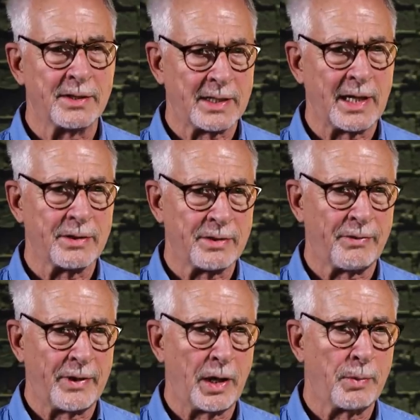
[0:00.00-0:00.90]
styles of
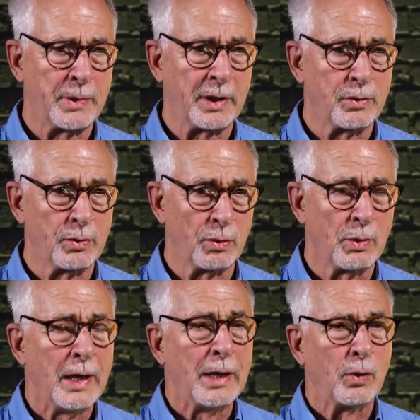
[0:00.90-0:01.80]
therapy
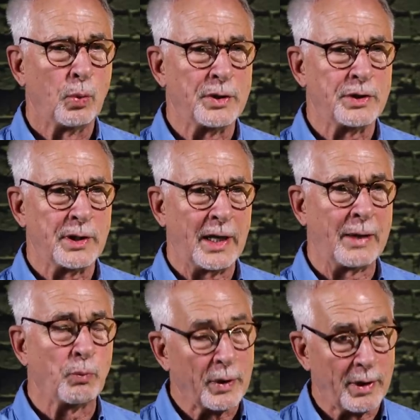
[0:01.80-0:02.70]
do, which
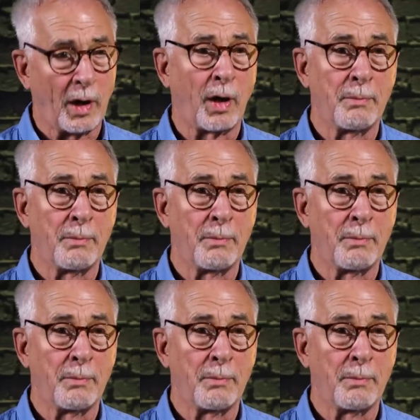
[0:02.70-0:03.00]
and what our